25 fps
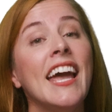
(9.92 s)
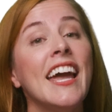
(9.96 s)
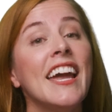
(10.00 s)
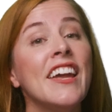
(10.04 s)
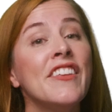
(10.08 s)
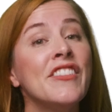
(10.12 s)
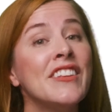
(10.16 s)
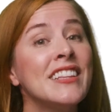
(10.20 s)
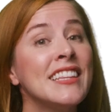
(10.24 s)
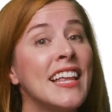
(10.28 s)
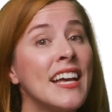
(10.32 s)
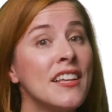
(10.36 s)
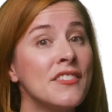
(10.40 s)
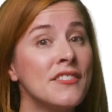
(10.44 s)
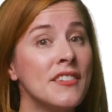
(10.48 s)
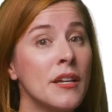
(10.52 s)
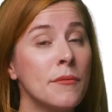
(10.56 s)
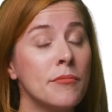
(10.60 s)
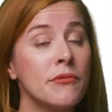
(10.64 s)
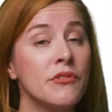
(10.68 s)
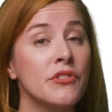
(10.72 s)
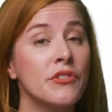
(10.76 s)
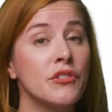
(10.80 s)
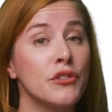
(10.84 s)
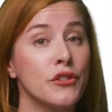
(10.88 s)
In the last
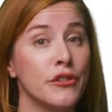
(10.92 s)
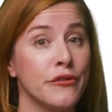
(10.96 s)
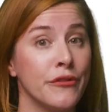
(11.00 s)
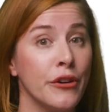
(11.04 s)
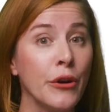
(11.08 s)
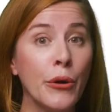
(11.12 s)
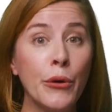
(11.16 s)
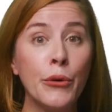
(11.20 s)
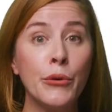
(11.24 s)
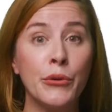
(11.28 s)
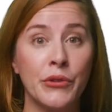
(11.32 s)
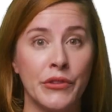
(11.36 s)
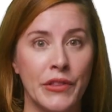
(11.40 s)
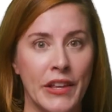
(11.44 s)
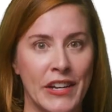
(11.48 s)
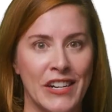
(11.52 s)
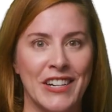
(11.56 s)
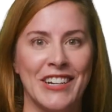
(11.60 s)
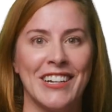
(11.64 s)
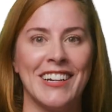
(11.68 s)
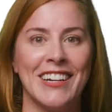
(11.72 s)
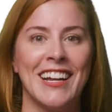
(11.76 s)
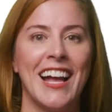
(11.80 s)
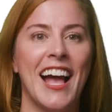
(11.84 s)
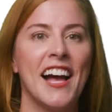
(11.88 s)
episode of Who's
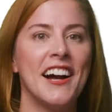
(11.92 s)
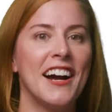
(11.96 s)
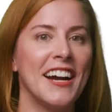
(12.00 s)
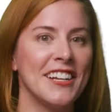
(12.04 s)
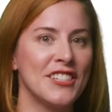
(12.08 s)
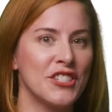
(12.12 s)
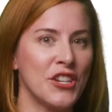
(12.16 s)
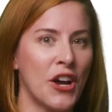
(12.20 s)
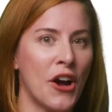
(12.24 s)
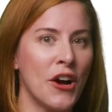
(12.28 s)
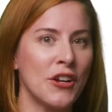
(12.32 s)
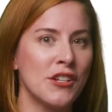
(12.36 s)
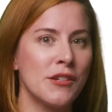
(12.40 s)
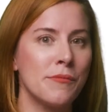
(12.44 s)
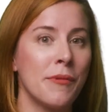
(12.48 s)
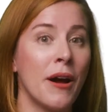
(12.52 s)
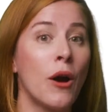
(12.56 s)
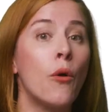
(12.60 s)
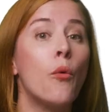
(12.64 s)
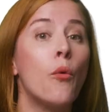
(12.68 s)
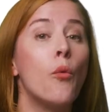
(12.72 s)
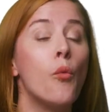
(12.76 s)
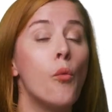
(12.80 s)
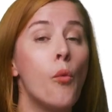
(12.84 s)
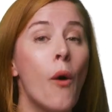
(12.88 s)
There, I talked
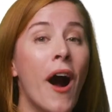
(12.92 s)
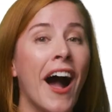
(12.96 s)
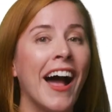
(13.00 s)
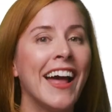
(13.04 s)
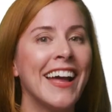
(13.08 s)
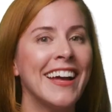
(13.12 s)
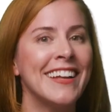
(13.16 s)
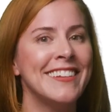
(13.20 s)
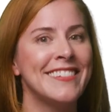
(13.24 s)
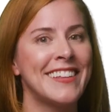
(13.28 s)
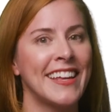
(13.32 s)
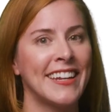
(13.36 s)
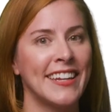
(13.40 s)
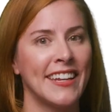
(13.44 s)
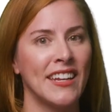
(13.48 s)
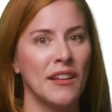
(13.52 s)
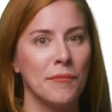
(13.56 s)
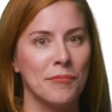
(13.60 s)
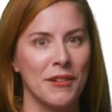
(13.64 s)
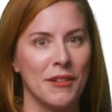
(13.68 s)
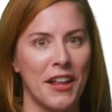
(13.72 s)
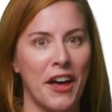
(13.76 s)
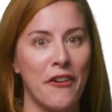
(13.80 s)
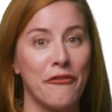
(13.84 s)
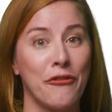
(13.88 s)
about why Identity
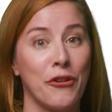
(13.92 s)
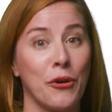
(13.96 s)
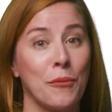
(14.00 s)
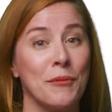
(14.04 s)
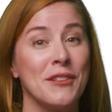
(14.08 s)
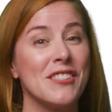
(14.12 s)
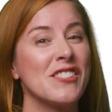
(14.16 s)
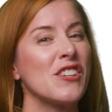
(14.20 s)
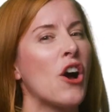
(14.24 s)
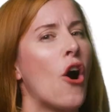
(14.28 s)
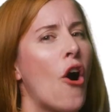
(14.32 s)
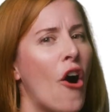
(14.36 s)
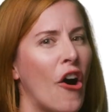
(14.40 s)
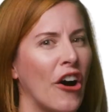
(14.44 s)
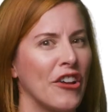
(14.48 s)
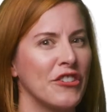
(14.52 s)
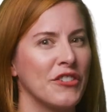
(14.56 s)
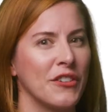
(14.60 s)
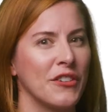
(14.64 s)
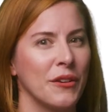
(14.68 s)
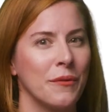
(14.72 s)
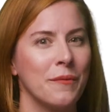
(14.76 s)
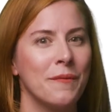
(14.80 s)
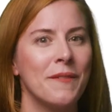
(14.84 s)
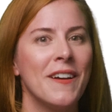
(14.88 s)
Platform is
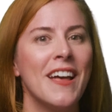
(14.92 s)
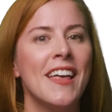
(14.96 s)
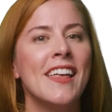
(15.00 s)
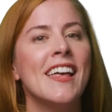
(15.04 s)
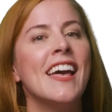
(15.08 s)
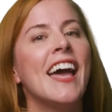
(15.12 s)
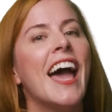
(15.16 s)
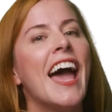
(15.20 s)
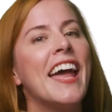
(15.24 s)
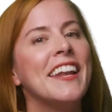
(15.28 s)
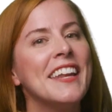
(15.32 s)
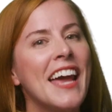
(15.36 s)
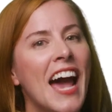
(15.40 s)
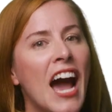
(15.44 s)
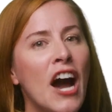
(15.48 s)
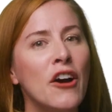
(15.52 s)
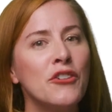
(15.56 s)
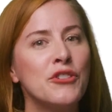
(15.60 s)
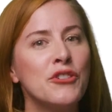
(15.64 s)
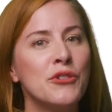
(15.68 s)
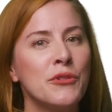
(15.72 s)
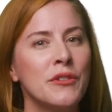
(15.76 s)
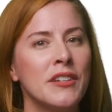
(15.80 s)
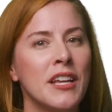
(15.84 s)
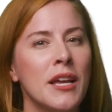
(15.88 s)
awesome and how
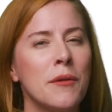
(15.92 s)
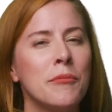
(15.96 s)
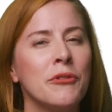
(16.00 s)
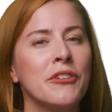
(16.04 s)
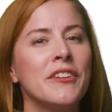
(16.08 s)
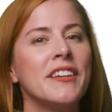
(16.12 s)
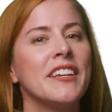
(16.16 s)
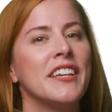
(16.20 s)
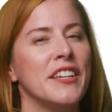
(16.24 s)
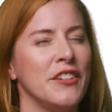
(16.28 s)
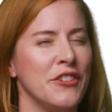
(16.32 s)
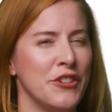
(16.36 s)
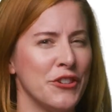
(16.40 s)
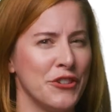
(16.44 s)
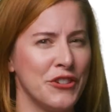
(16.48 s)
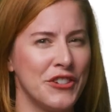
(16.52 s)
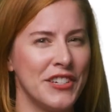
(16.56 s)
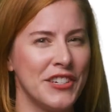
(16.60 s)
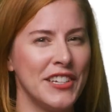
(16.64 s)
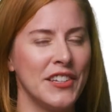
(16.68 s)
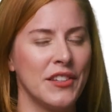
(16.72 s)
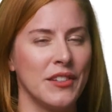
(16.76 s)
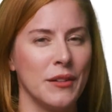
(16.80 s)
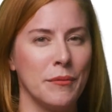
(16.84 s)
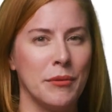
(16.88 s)
to enable it in your
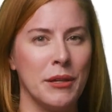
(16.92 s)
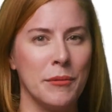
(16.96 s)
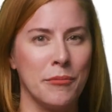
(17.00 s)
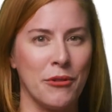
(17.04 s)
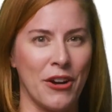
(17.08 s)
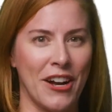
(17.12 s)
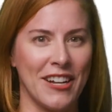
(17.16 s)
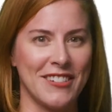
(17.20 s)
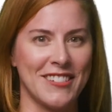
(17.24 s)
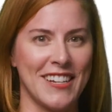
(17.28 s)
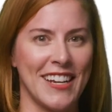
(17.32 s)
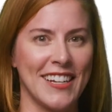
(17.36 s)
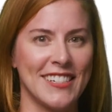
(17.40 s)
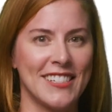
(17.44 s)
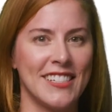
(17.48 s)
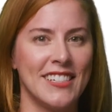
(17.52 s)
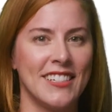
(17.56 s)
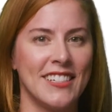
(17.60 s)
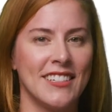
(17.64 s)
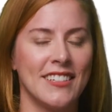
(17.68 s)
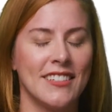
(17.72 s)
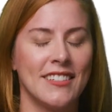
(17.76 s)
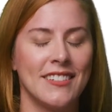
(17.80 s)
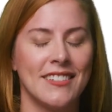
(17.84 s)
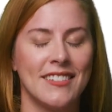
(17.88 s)
GCP project.
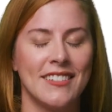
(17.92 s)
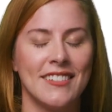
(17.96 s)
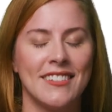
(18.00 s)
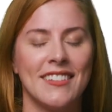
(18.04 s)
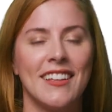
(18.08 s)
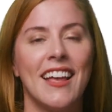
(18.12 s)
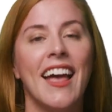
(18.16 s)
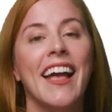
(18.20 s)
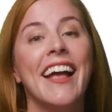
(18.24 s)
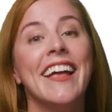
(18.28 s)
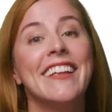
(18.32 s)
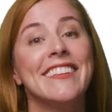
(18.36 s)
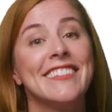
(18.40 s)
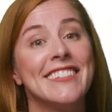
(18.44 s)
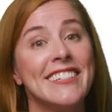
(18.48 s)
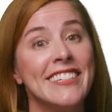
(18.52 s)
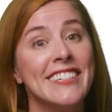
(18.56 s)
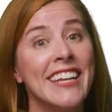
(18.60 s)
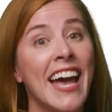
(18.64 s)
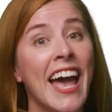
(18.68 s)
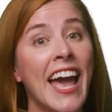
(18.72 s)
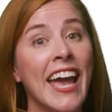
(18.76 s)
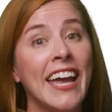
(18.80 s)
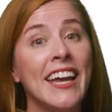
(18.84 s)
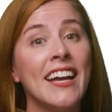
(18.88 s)

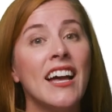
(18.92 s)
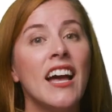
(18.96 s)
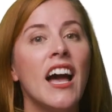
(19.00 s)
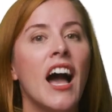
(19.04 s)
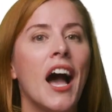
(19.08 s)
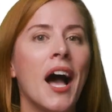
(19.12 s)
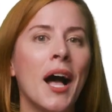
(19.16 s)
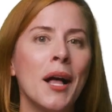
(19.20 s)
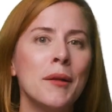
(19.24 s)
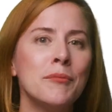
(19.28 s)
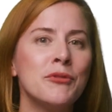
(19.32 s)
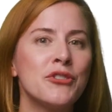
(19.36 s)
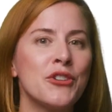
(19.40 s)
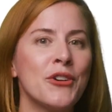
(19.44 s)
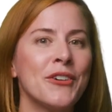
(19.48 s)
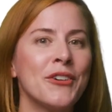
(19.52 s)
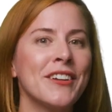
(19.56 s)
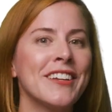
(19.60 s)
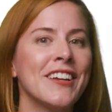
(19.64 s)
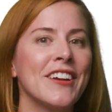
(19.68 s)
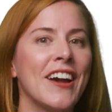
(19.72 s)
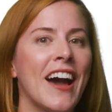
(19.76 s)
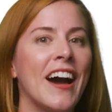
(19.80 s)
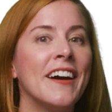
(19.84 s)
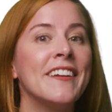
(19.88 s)
Today, I'm
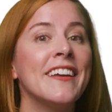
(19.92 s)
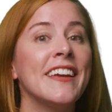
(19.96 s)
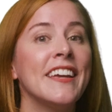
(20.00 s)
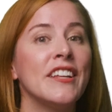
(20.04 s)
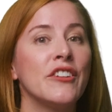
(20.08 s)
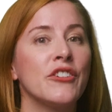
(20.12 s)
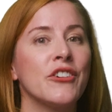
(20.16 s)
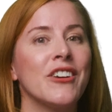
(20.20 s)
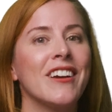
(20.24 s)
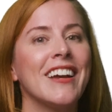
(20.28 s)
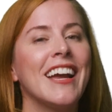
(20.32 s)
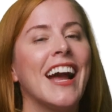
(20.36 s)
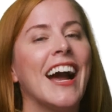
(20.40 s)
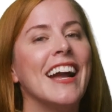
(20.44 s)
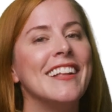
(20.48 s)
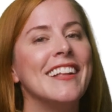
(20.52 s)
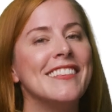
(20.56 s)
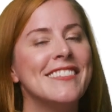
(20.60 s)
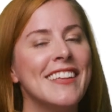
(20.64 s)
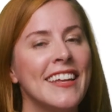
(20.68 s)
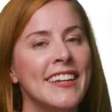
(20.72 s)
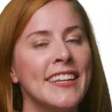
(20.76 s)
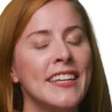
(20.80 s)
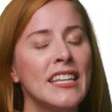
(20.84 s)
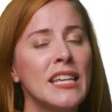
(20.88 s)
showing you how to integrate
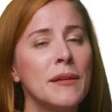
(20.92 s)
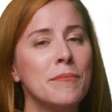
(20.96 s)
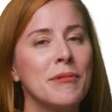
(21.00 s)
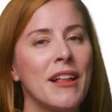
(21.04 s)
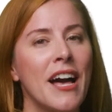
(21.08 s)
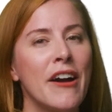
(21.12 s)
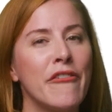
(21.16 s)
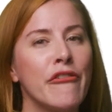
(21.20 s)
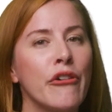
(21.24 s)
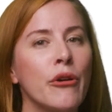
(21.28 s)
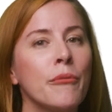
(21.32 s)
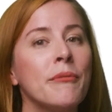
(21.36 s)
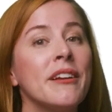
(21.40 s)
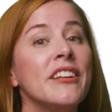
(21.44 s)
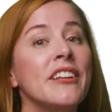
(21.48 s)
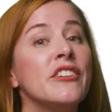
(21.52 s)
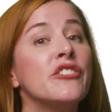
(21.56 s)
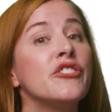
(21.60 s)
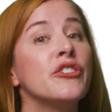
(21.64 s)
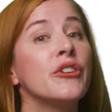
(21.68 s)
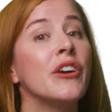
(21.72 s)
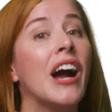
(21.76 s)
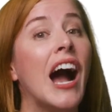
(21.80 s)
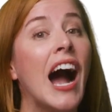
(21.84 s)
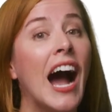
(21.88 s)
Identity Platform
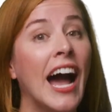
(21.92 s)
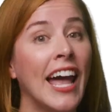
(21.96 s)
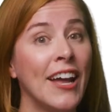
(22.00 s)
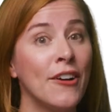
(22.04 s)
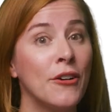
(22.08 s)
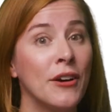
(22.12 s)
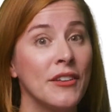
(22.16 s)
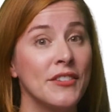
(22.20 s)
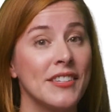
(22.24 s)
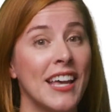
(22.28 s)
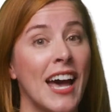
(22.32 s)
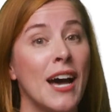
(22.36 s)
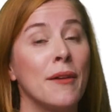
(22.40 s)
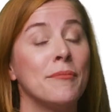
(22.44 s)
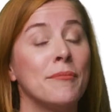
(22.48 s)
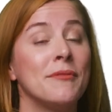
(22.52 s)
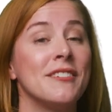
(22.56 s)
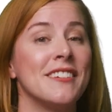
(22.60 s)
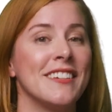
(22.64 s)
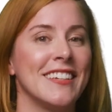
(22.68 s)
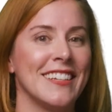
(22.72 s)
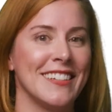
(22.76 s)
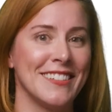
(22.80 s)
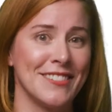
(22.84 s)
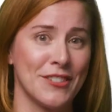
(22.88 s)
into your iOS app
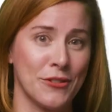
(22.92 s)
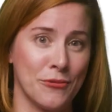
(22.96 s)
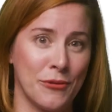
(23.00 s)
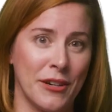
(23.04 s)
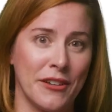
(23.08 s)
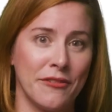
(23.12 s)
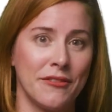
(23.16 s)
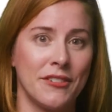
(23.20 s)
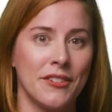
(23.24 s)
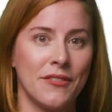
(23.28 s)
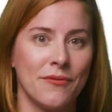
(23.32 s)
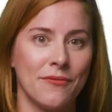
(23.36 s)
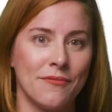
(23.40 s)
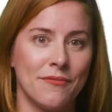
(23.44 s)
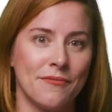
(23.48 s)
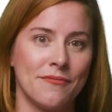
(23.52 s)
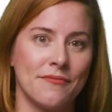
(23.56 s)
in Swift.